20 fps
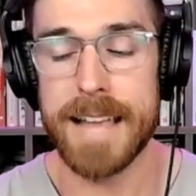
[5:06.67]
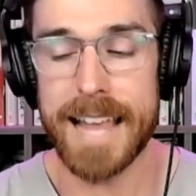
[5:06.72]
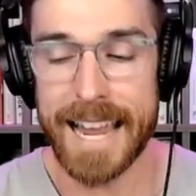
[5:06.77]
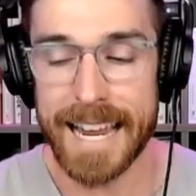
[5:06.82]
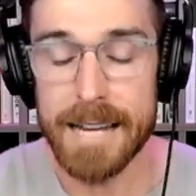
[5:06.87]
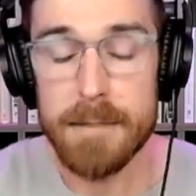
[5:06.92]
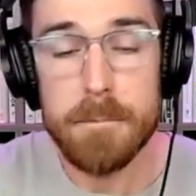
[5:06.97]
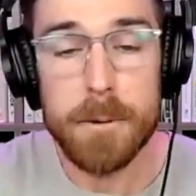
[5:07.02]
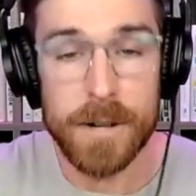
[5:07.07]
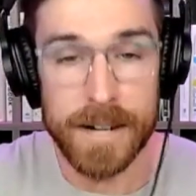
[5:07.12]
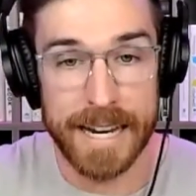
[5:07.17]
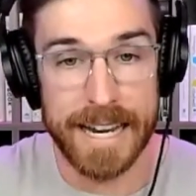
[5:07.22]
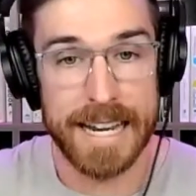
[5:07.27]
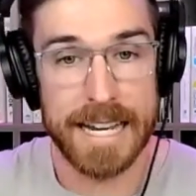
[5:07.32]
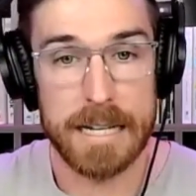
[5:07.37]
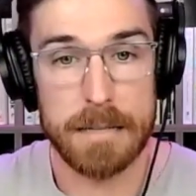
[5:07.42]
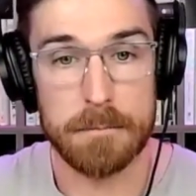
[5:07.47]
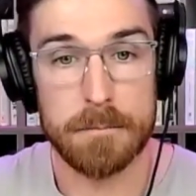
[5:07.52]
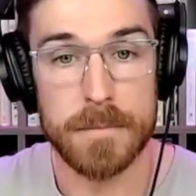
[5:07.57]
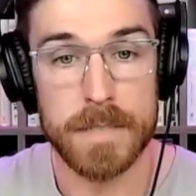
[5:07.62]

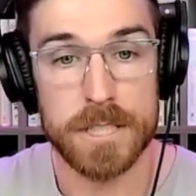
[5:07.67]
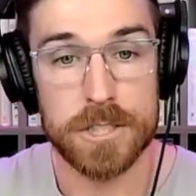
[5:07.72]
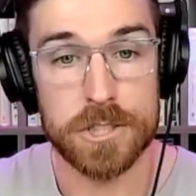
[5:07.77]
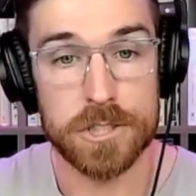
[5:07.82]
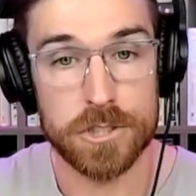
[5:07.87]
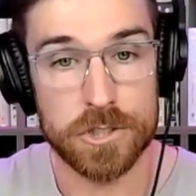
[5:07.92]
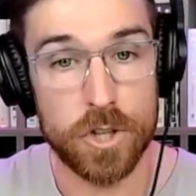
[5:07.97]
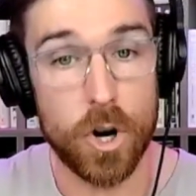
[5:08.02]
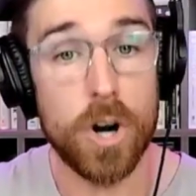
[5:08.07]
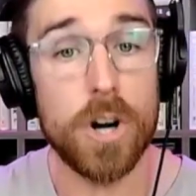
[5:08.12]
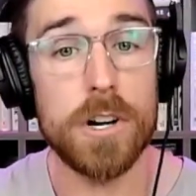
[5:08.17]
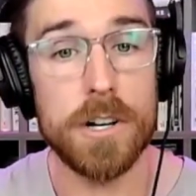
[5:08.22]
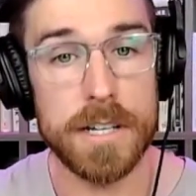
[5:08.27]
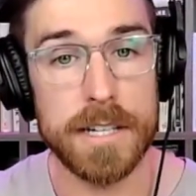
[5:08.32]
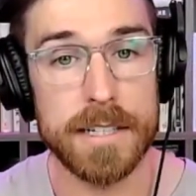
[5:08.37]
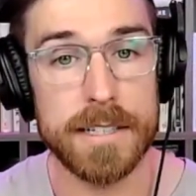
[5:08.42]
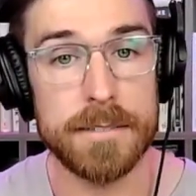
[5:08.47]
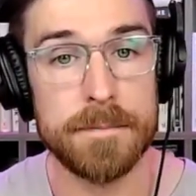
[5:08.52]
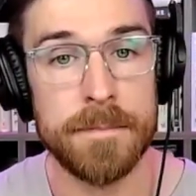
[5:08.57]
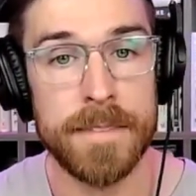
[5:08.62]
Abraham
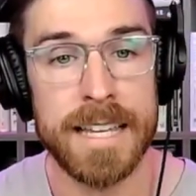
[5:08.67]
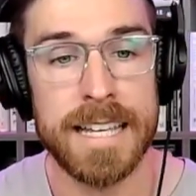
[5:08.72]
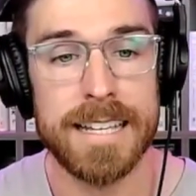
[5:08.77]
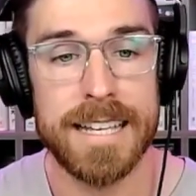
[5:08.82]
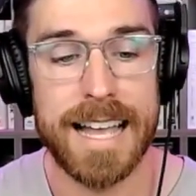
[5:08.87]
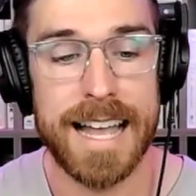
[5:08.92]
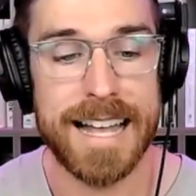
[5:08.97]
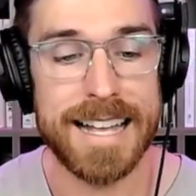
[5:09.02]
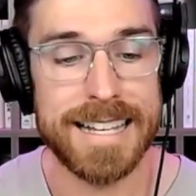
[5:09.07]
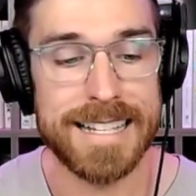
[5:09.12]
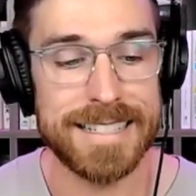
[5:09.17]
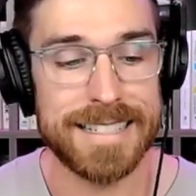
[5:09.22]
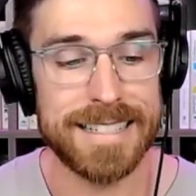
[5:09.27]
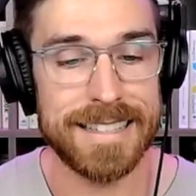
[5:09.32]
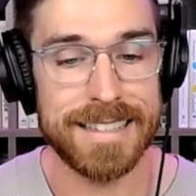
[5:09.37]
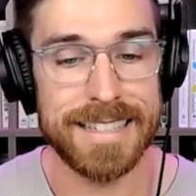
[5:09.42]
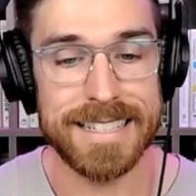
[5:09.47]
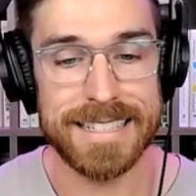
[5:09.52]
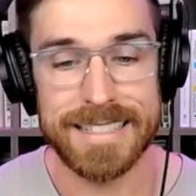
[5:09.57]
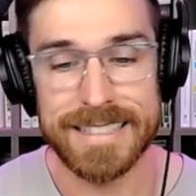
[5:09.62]
started as
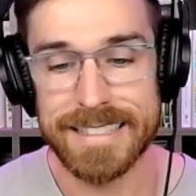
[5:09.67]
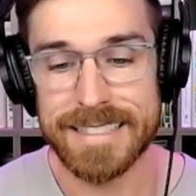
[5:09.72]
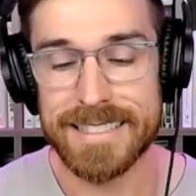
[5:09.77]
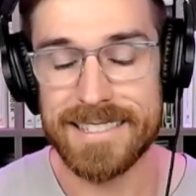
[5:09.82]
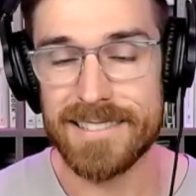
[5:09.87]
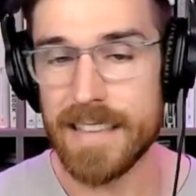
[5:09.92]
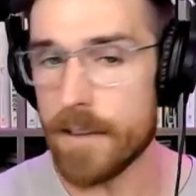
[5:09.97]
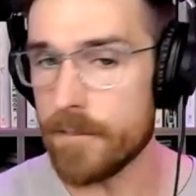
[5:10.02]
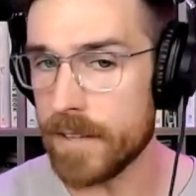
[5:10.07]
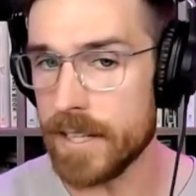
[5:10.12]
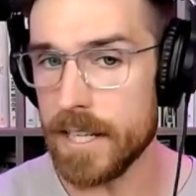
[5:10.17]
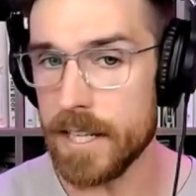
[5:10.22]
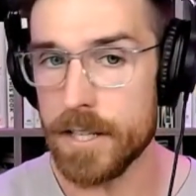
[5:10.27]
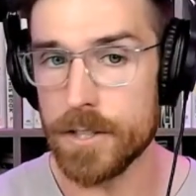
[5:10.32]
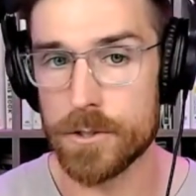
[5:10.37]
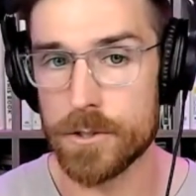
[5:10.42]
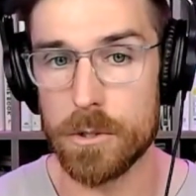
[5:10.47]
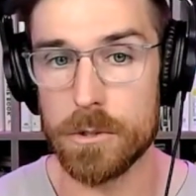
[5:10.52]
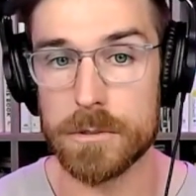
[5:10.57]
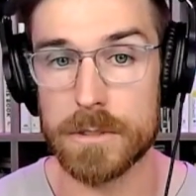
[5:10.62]
this
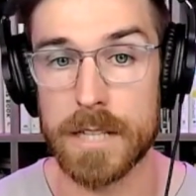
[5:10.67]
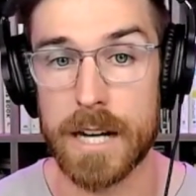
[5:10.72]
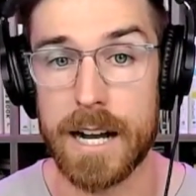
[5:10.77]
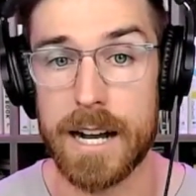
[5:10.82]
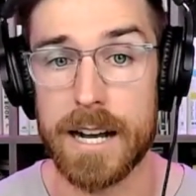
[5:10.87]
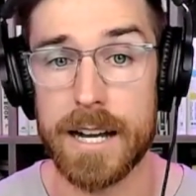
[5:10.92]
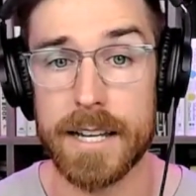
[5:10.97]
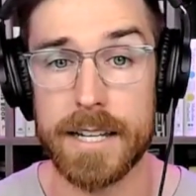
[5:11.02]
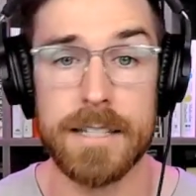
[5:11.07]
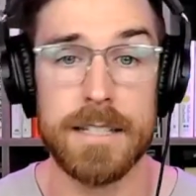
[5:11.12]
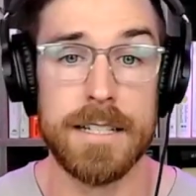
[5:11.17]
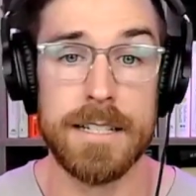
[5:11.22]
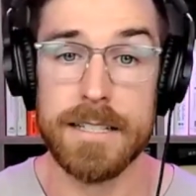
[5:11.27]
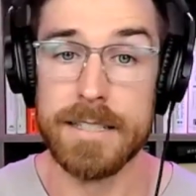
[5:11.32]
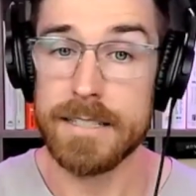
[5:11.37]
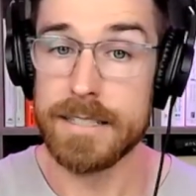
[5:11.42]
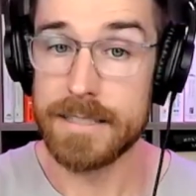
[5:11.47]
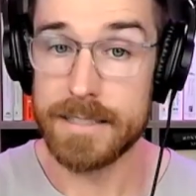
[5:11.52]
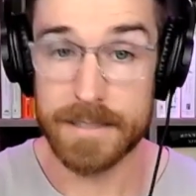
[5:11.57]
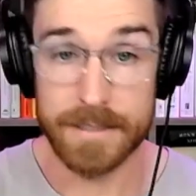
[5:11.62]
70-year-old guy
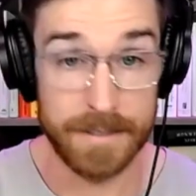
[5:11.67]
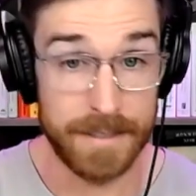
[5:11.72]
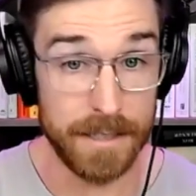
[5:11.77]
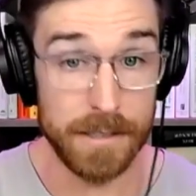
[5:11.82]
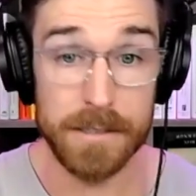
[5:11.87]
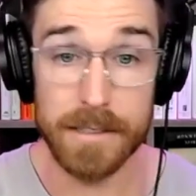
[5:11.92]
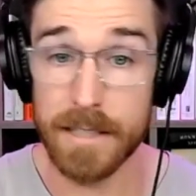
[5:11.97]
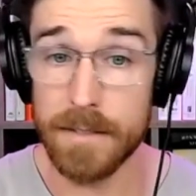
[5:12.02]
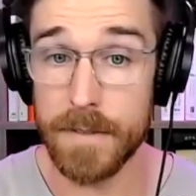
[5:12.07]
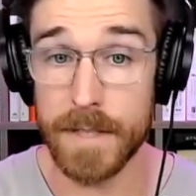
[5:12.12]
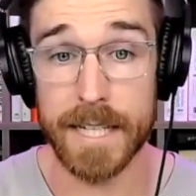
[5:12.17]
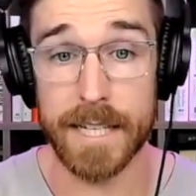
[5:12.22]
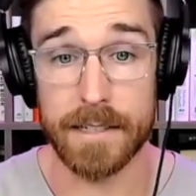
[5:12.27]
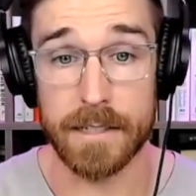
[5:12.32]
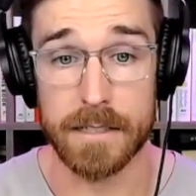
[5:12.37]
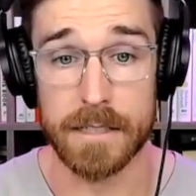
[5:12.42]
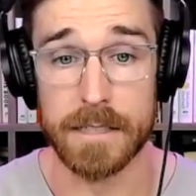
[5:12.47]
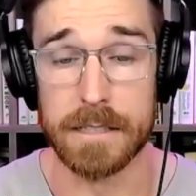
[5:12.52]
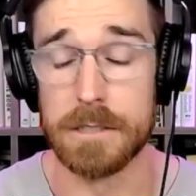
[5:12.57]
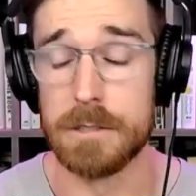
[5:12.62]
still living at
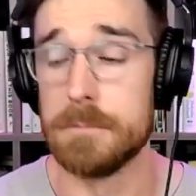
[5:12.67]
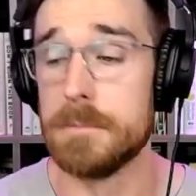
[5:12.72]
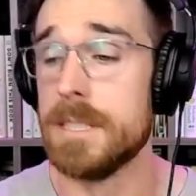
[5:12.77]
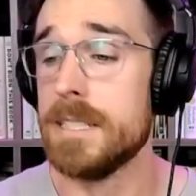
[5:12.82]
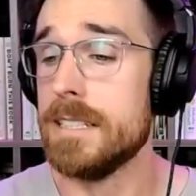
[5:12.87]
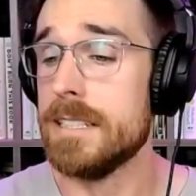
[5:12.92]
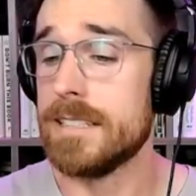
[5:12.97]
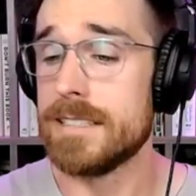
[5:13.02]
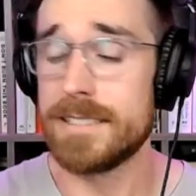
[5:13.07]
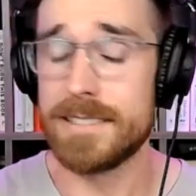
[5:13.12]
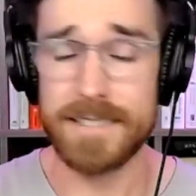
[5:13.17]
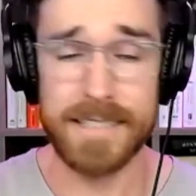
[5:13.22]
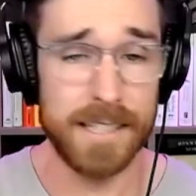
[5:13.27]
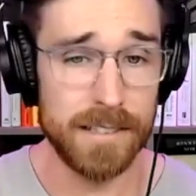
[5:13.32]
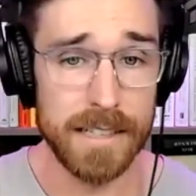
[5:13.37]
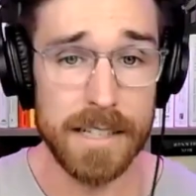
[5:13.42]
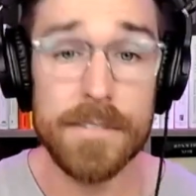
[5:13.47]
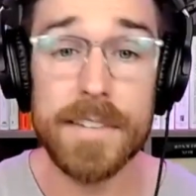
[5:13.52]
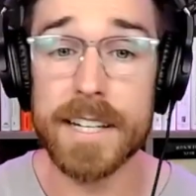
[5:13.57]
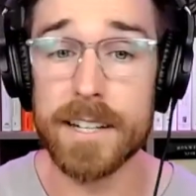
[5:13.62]
home,
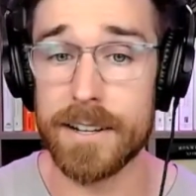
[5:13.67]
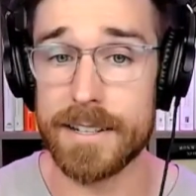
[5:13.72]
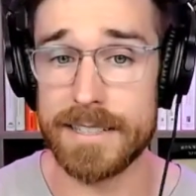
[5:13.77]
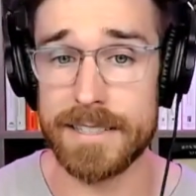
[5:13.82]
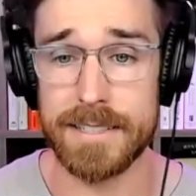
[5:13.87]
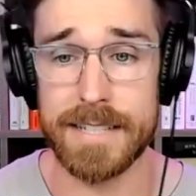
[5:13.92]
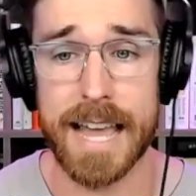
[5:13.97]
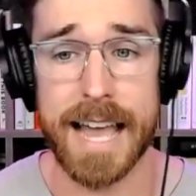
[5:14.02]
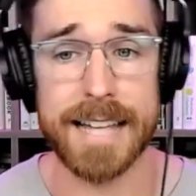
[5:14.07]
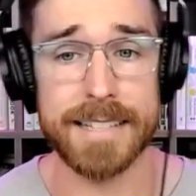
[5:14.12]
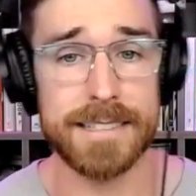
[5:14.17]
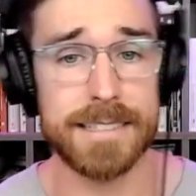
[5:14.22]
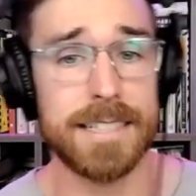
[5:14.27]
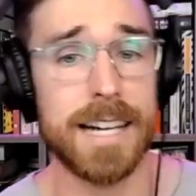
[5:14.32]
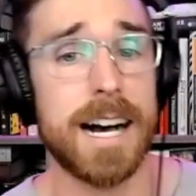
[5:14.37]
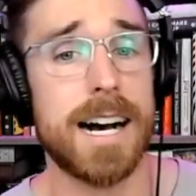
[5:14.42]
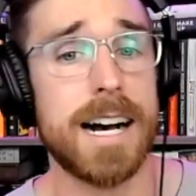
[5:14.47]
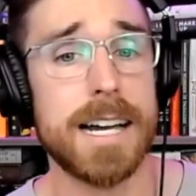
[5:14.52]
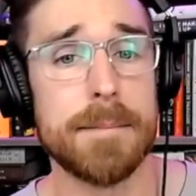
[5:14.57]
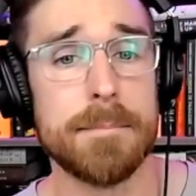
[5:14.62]
still living on his dad's
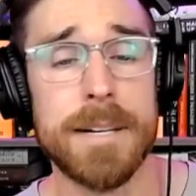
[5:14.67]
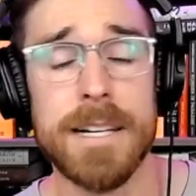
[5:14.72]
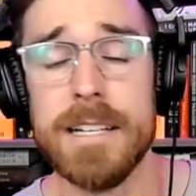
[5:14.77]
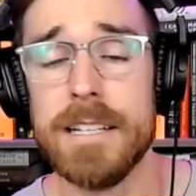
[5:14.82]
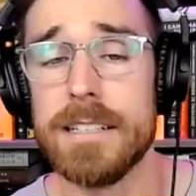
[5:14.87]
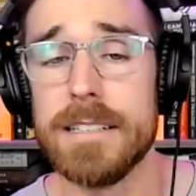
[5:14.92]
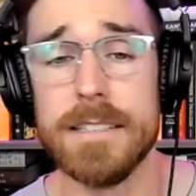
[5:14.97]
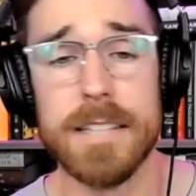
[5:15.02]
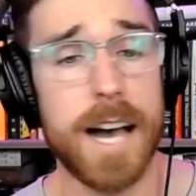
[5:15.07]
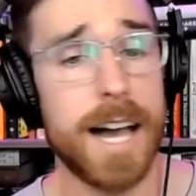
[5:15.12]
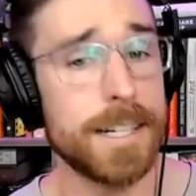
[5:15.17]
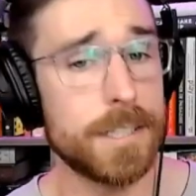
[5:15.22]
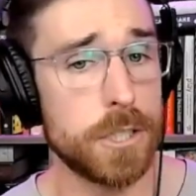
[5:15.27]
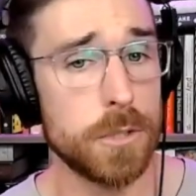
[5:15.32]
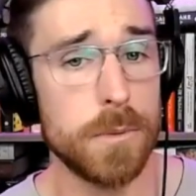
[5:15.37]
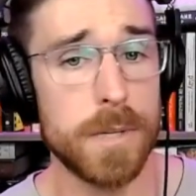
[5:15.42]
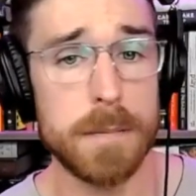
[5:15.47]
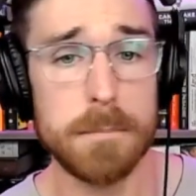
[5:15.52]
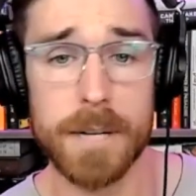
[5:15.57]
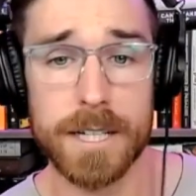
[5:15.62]
dime, not
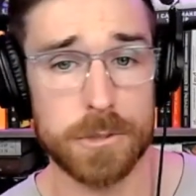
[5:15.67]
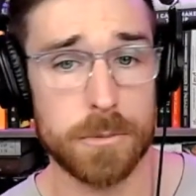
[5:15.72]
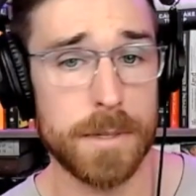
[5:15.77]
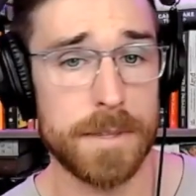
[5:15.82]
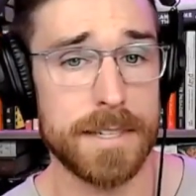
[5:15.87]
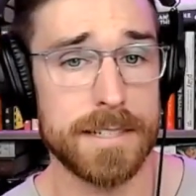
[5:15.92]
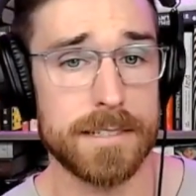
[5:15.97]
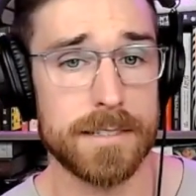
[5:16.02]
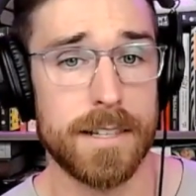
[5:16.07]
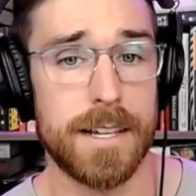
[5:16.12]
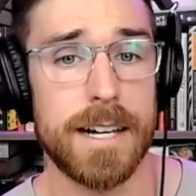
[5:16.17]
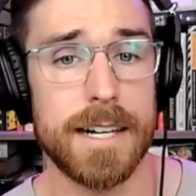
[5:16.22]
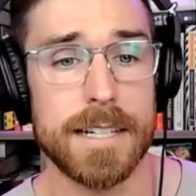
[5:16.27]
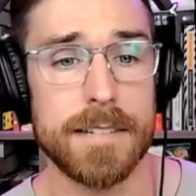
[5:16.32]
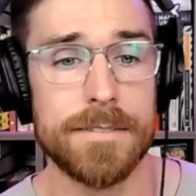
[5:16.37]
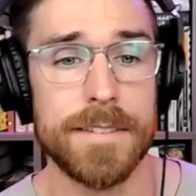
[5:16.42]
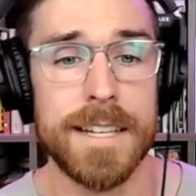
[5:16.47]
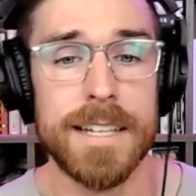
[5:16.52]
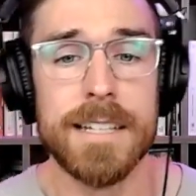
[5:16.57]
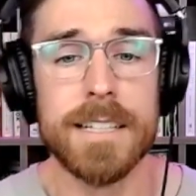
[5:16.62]
doing much with his
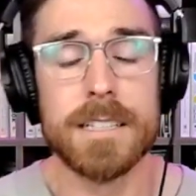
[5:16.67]
life.